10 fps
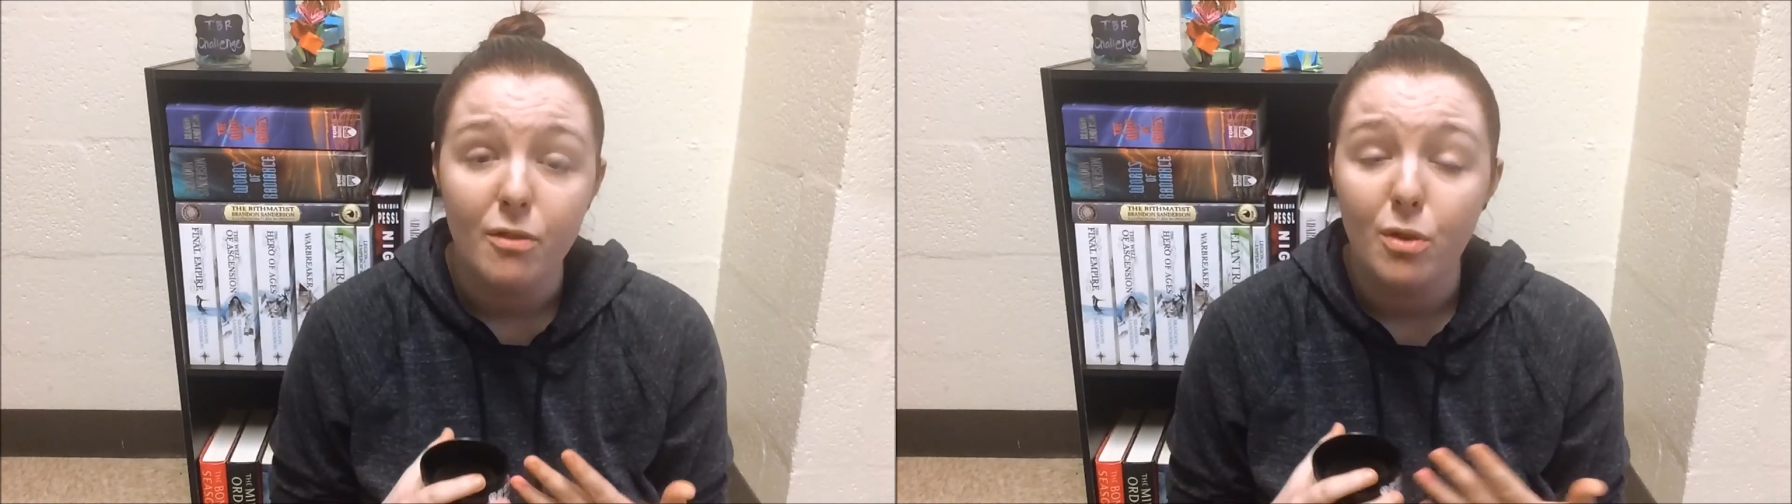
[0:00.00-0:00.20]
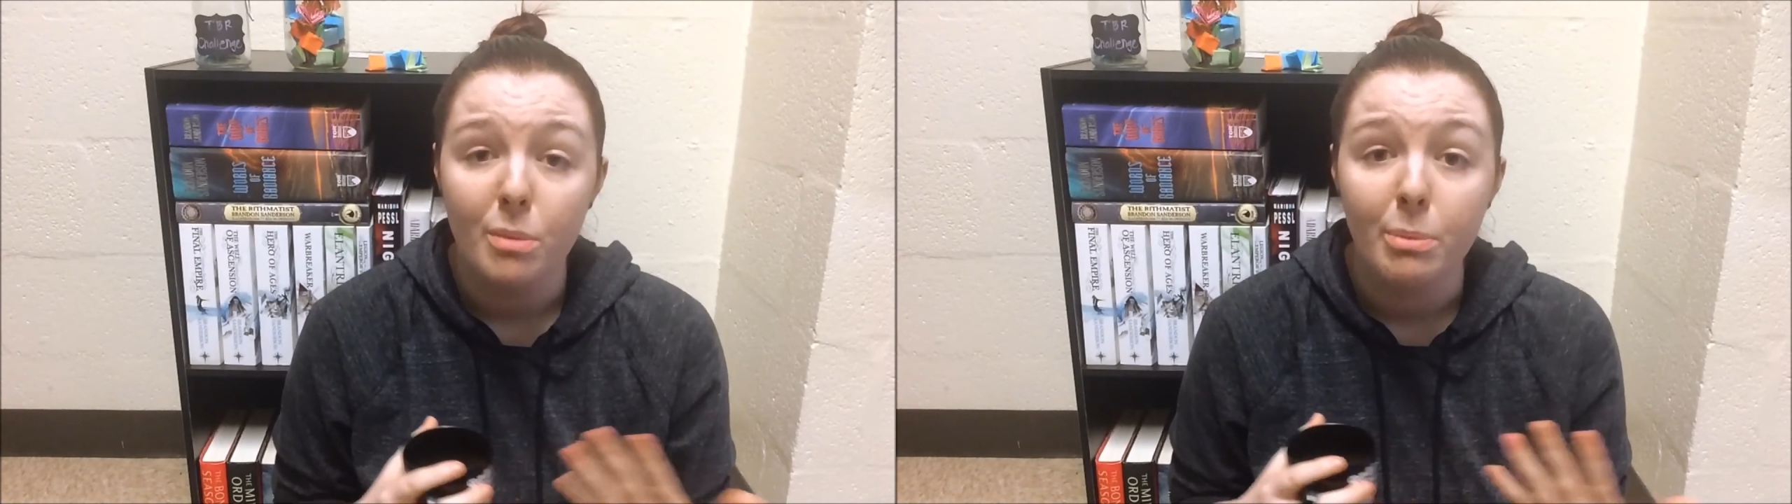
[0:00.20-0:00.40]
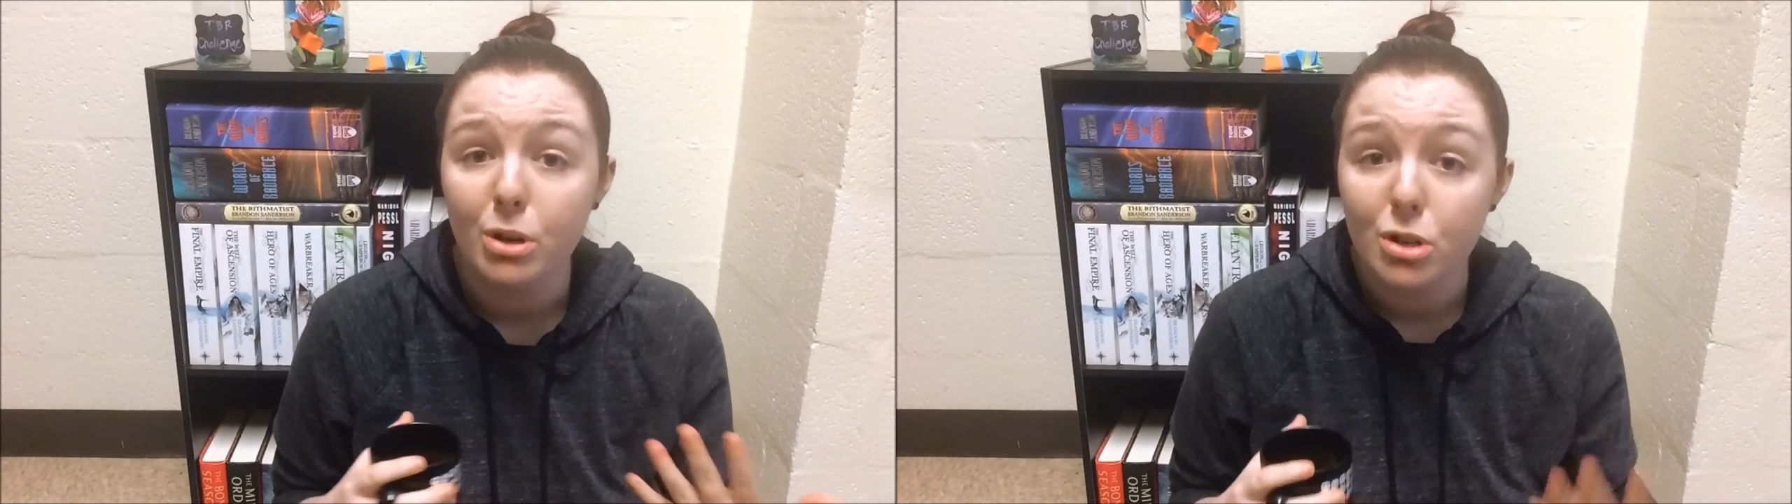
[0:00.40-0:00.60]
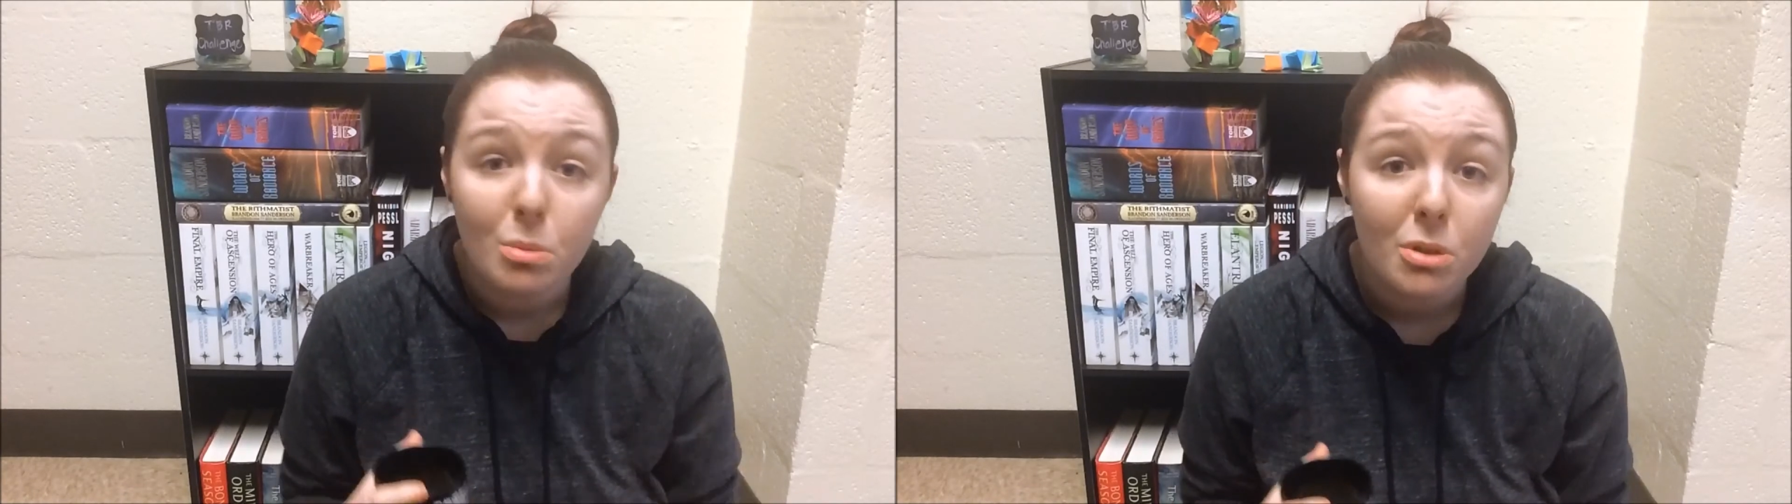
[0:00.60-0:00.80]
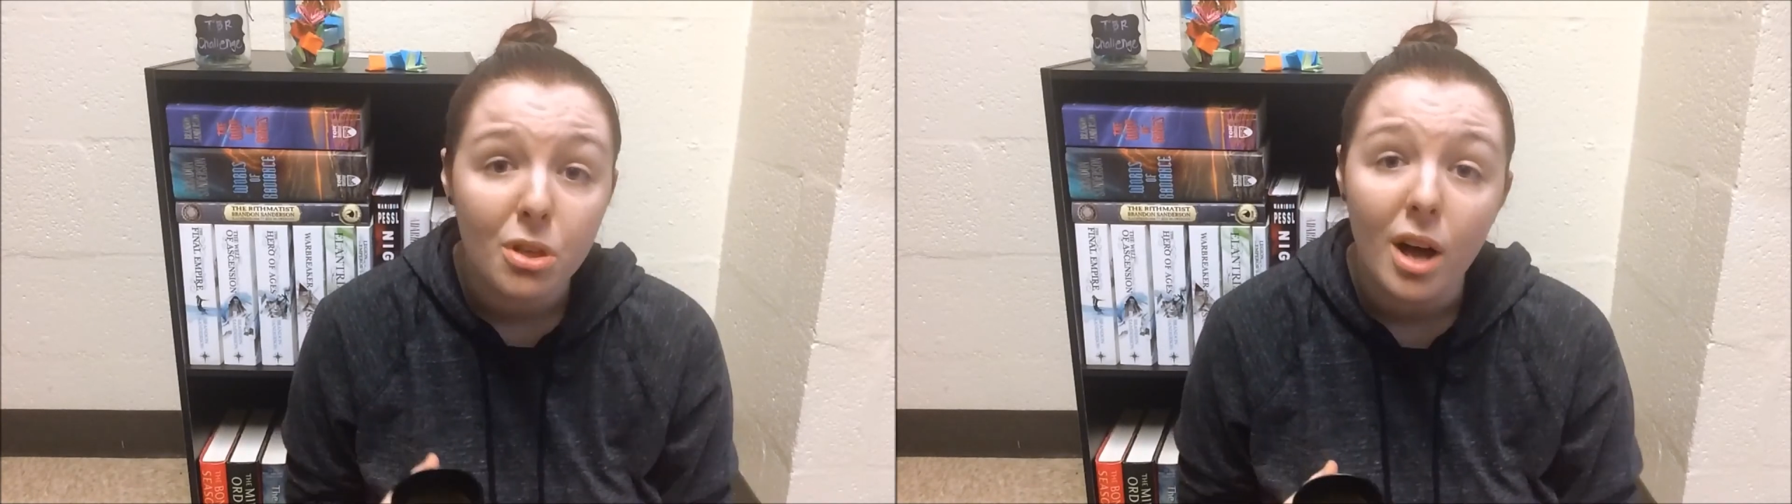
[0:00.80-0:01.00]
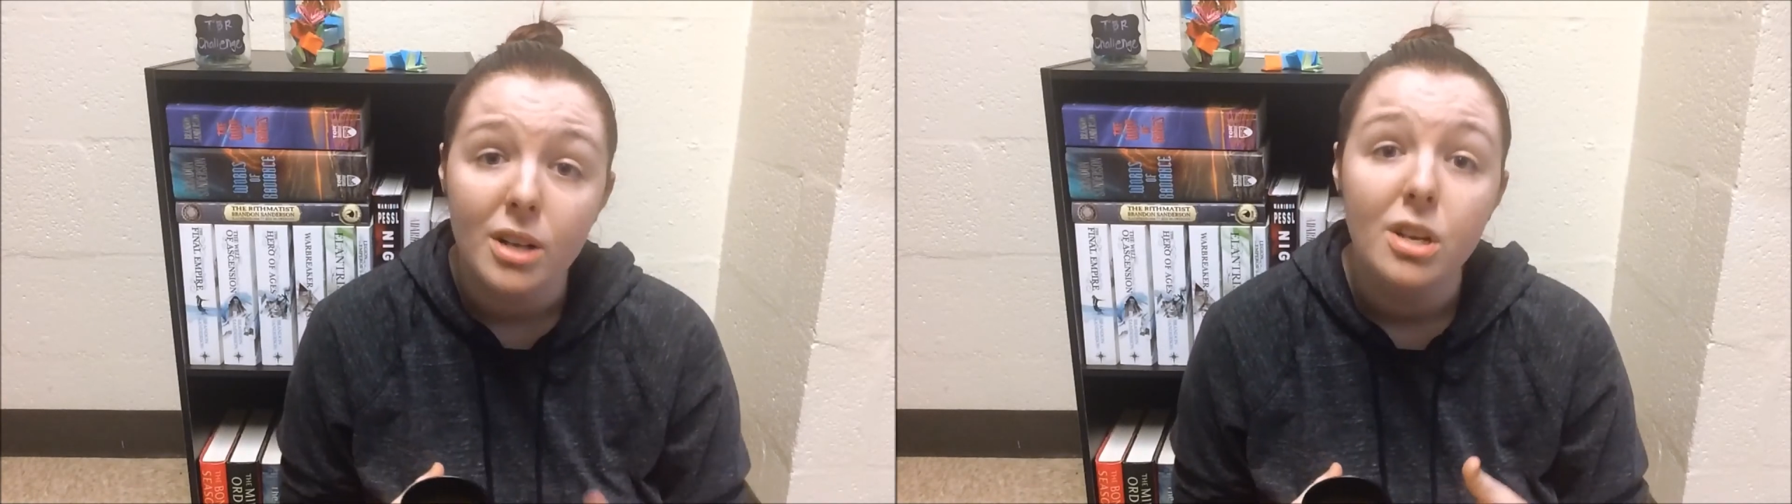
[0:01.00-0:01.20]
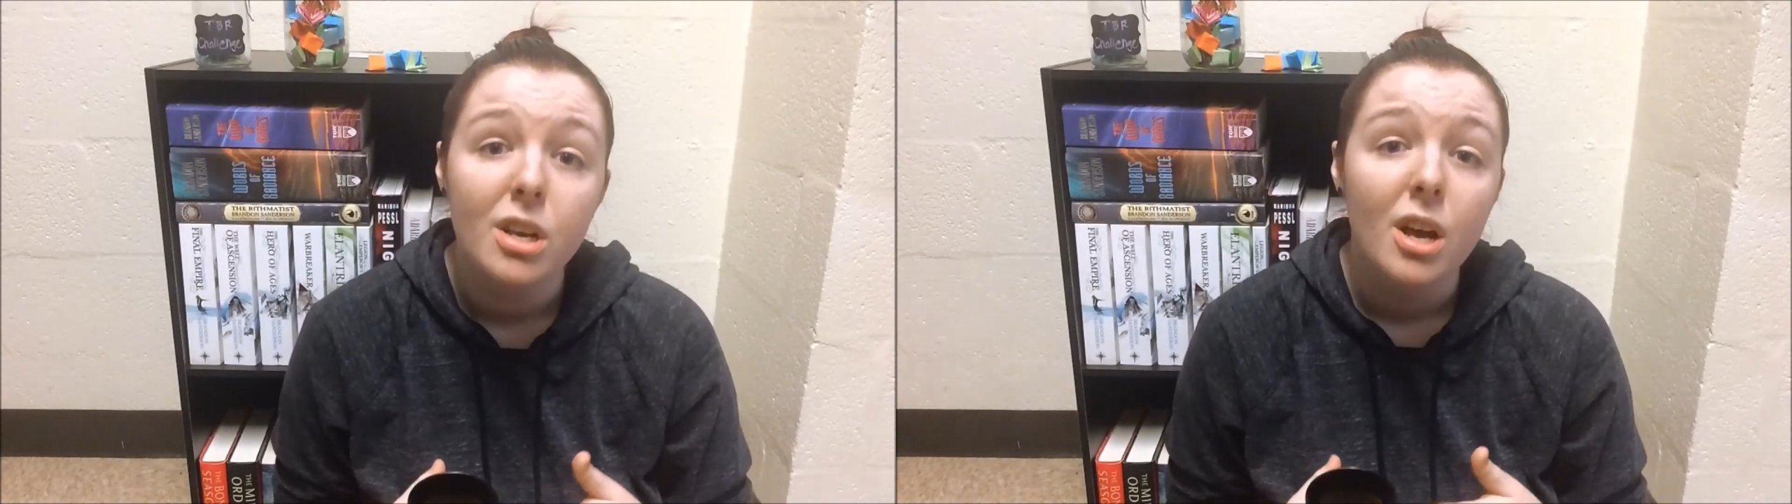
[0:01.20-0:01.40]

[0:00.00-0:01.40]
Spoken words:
for the BookTubeathon.